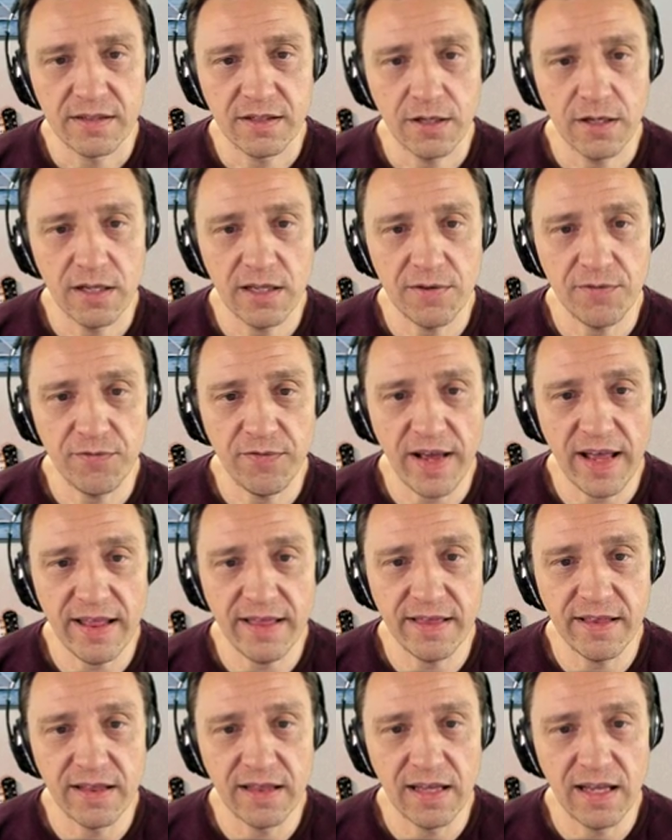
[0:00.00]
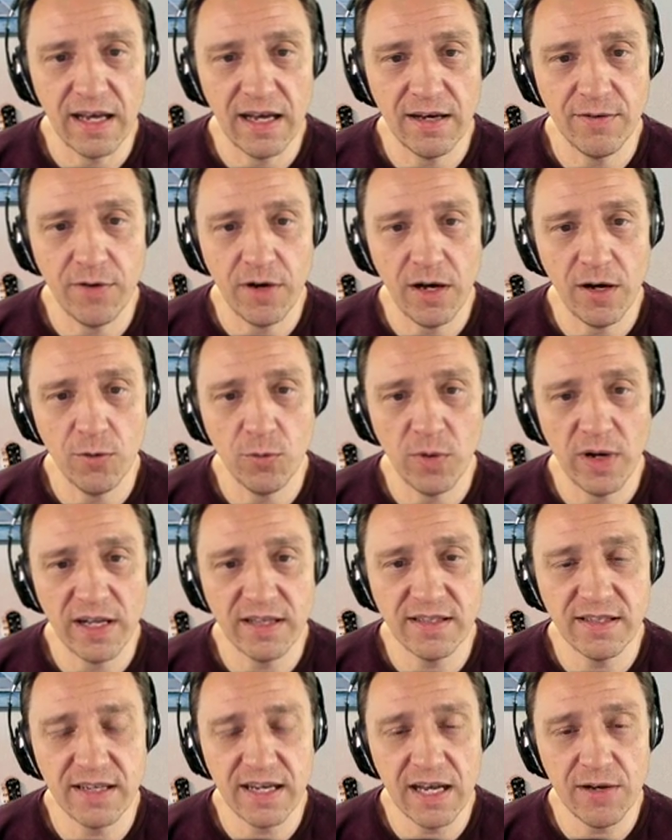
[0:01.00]
Gonna defend the lava hound
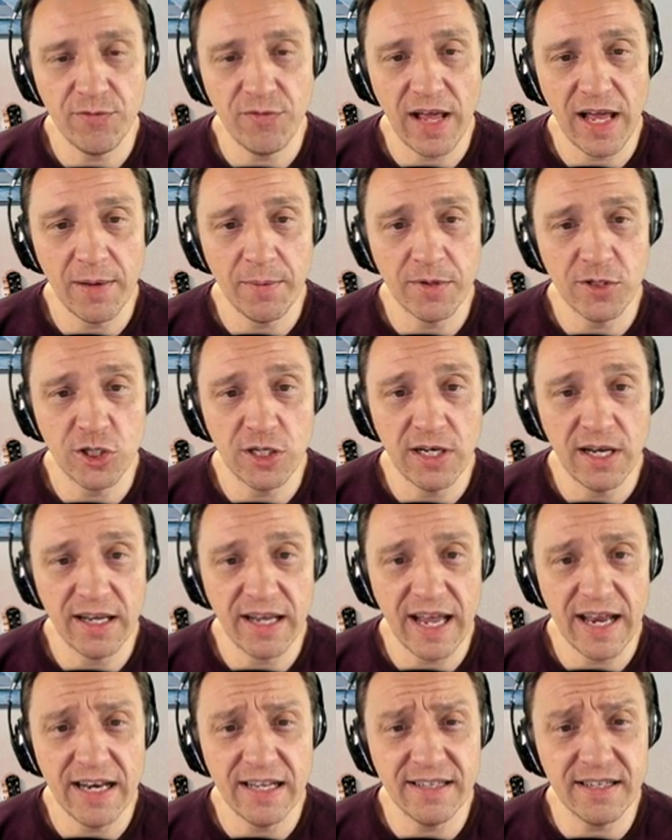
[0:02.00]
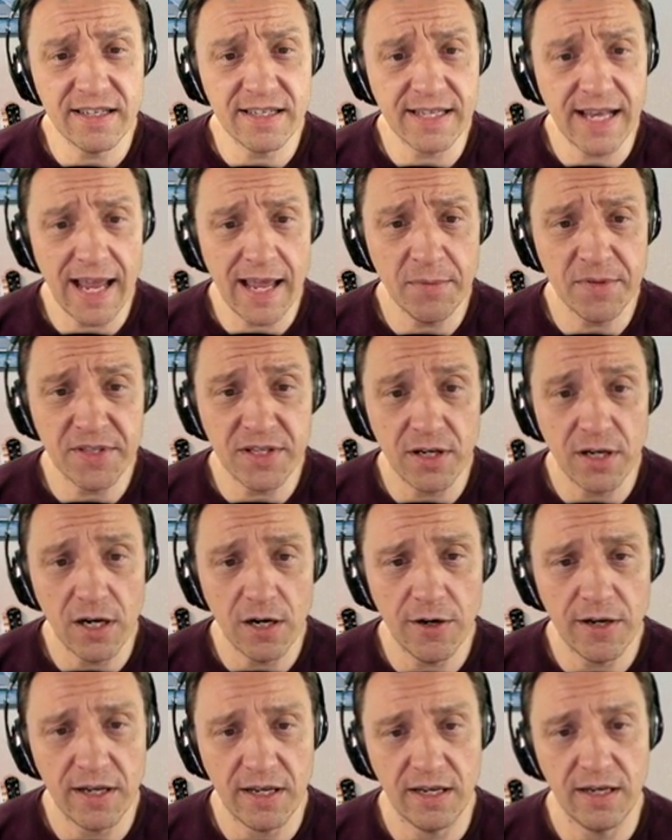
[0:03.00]
once again. Flying machine again. It's the same
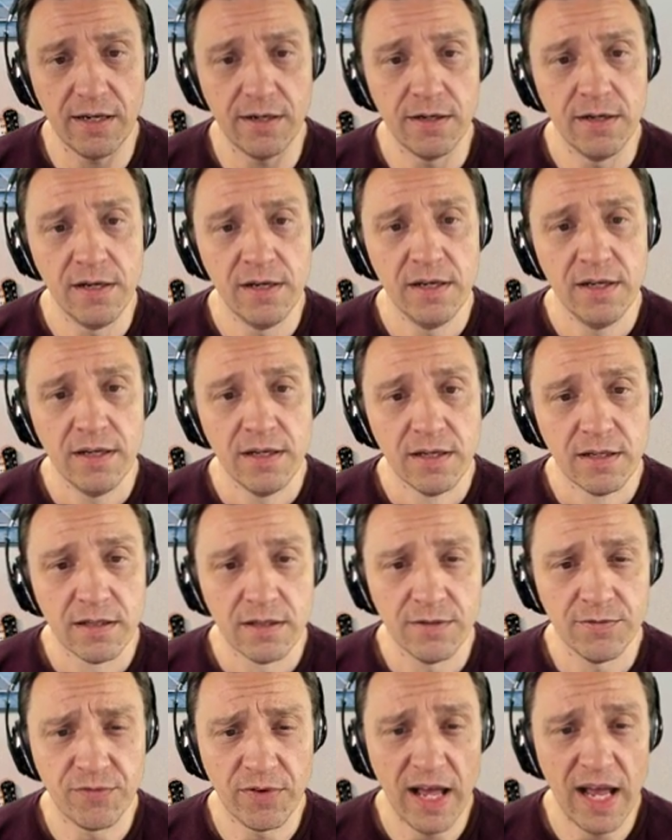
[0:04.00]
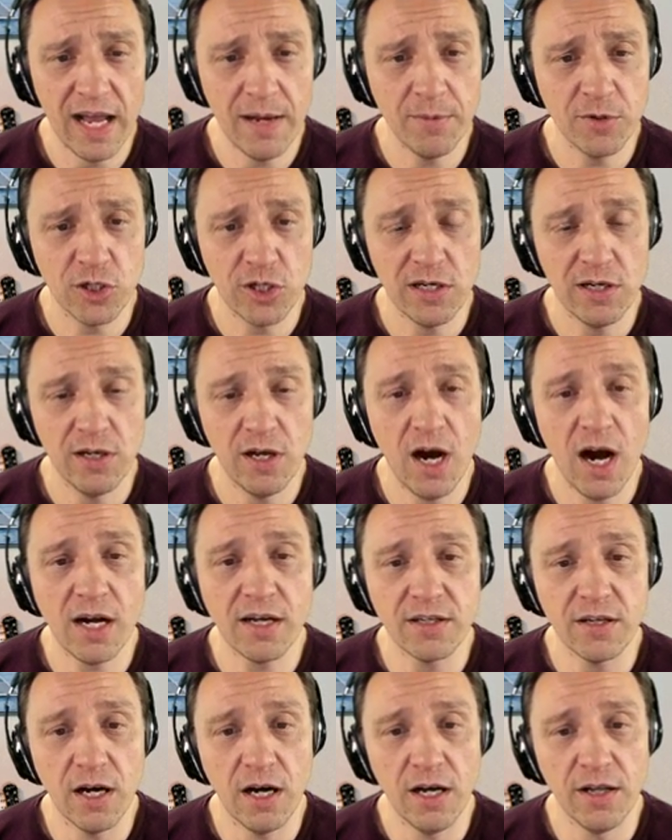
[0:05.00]
story here. Flying machine
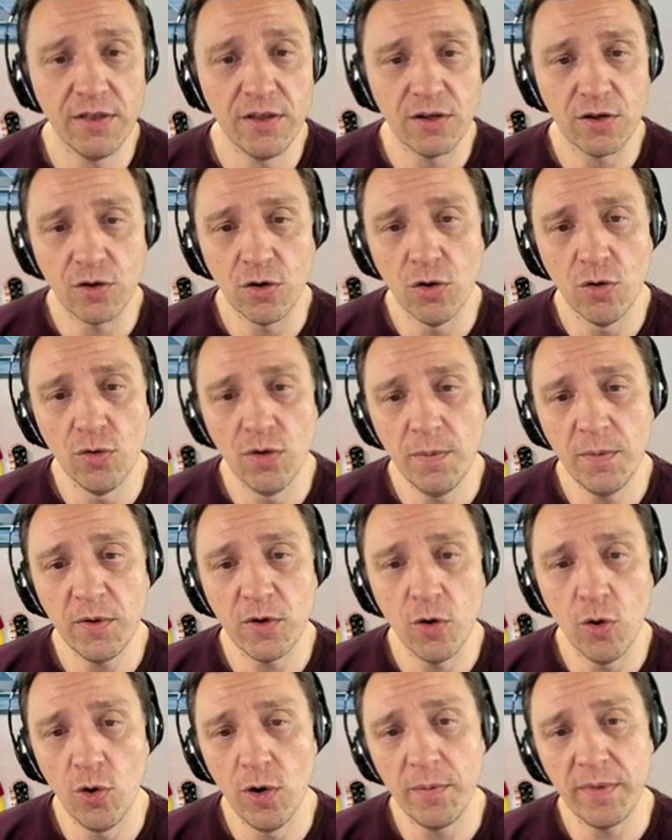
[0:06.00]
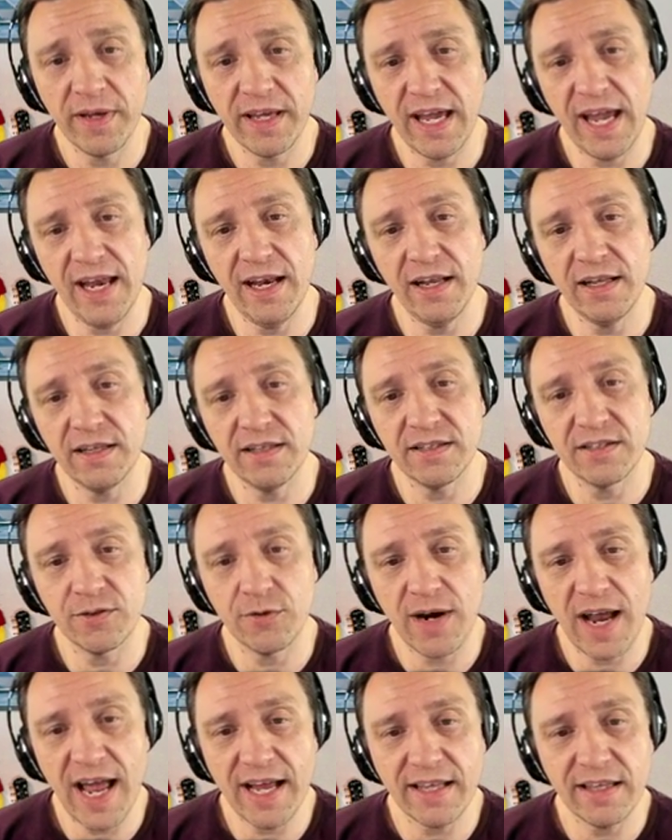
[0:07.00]
locked on the golem. Golem getting
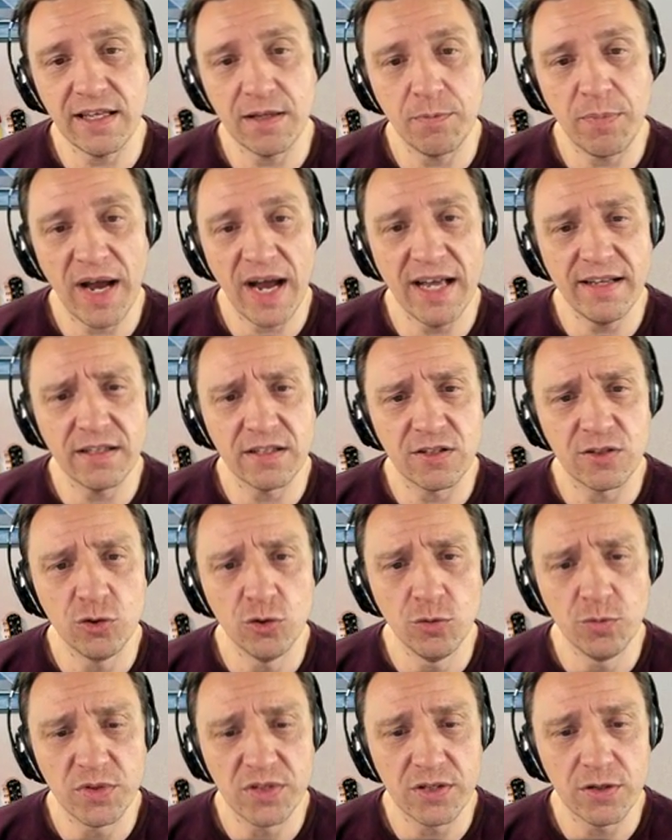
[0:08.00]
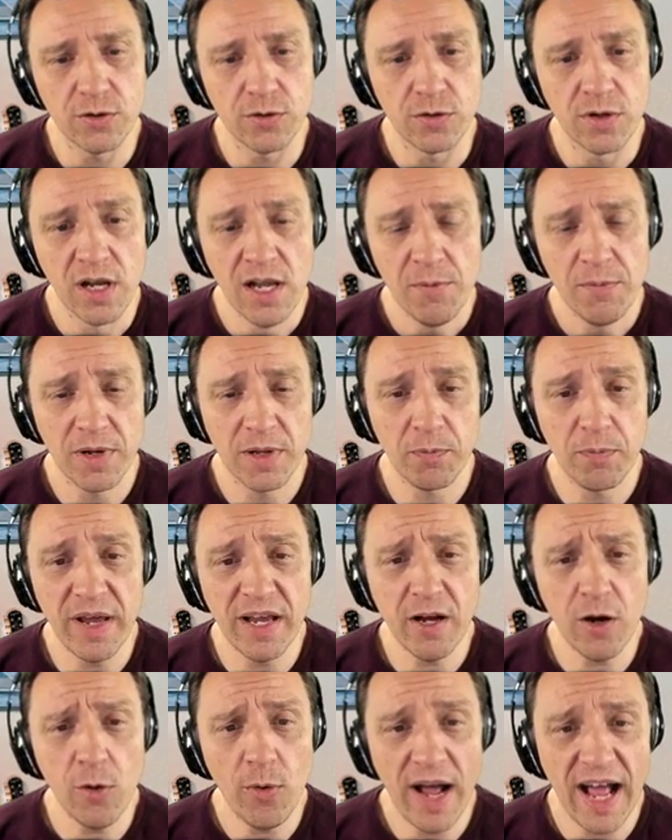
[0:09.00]
distracted by the tombstone. But
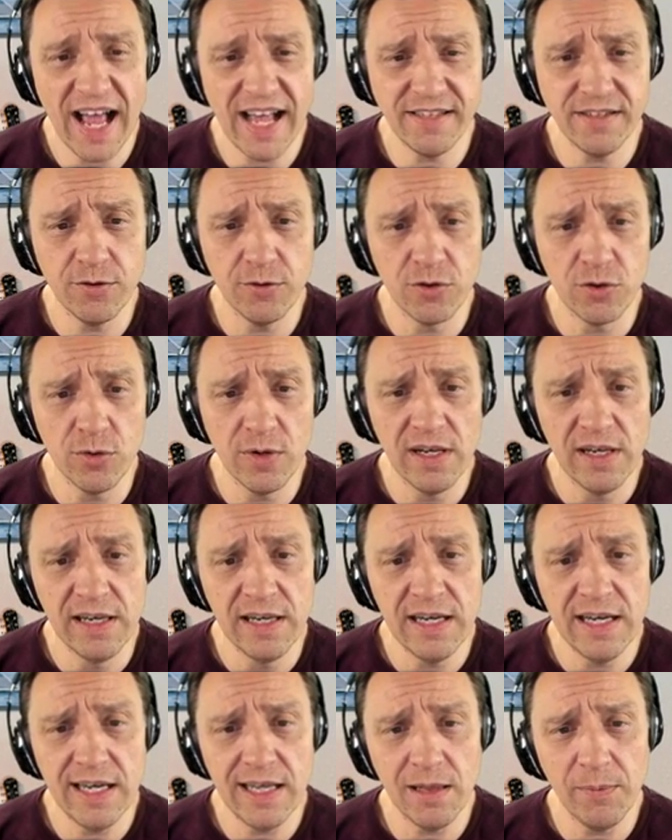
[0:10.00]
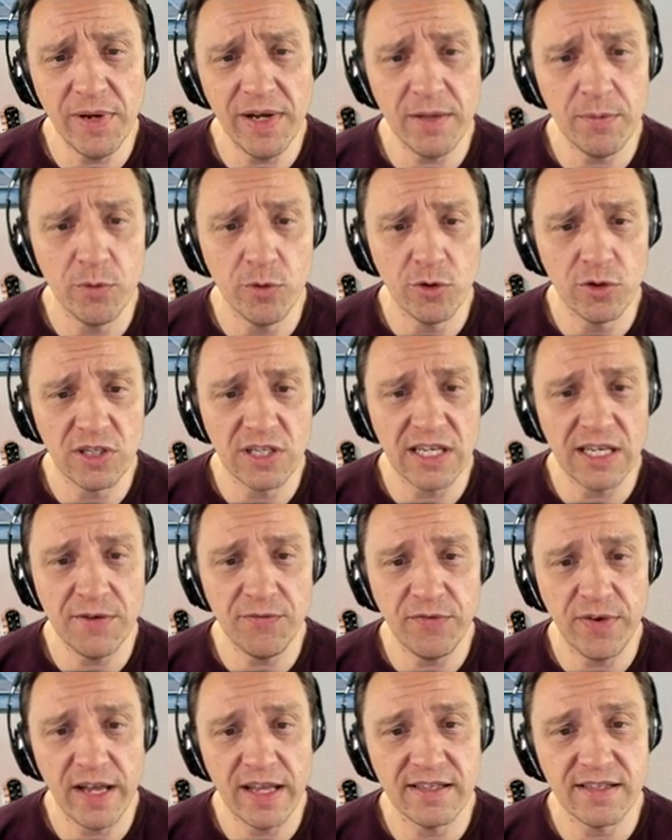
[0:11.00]
Big O has to do a little bit more
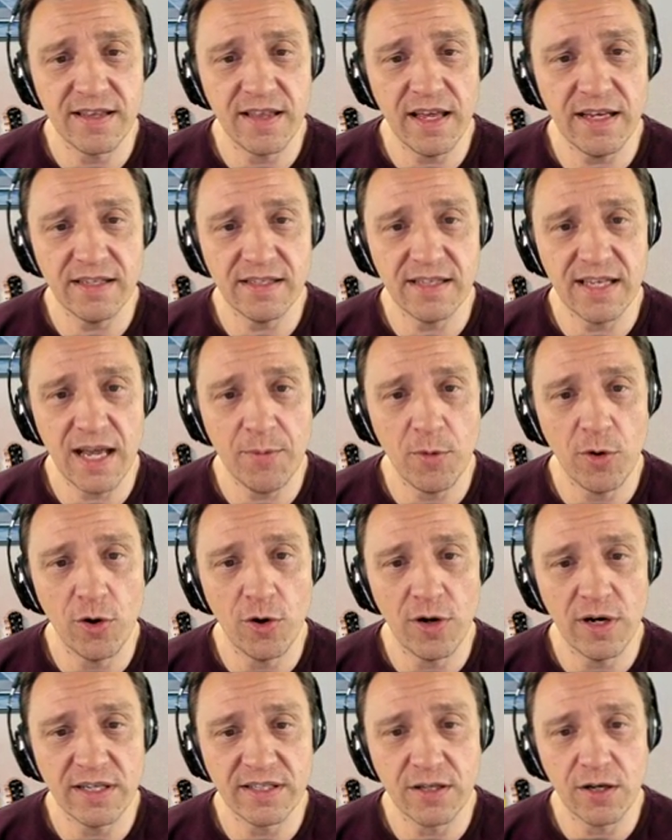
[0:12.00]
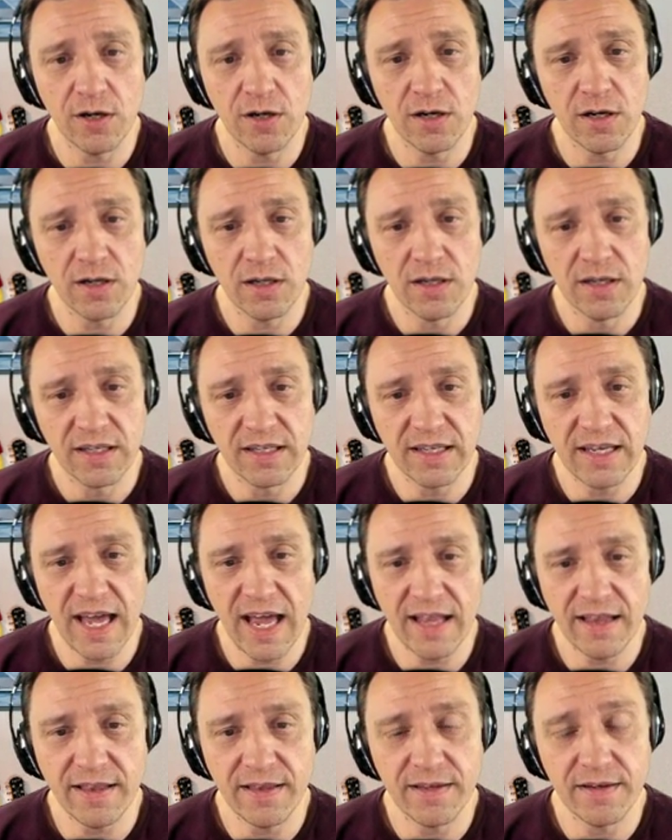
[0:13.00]
defense this time, or he's gonna
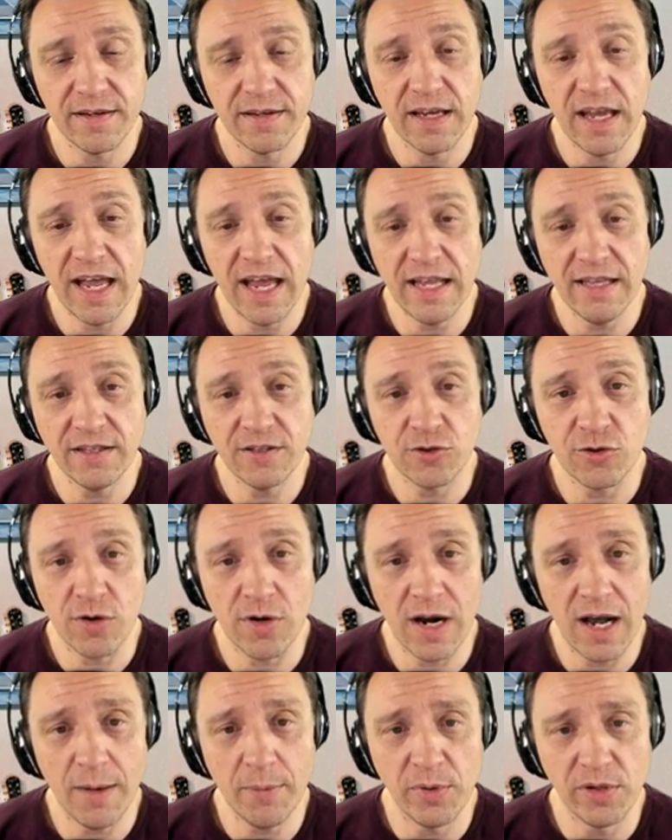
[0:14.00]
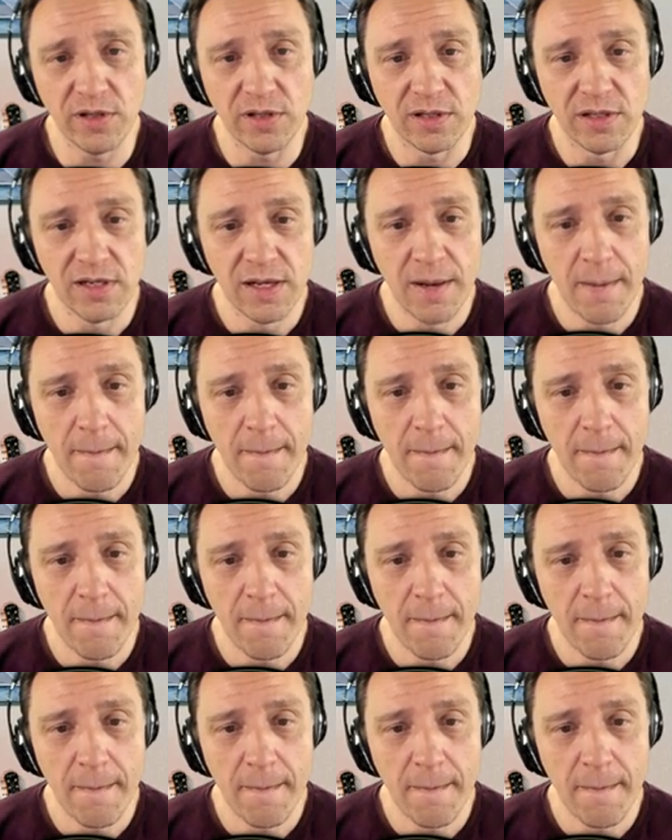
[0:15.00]
get in trouble.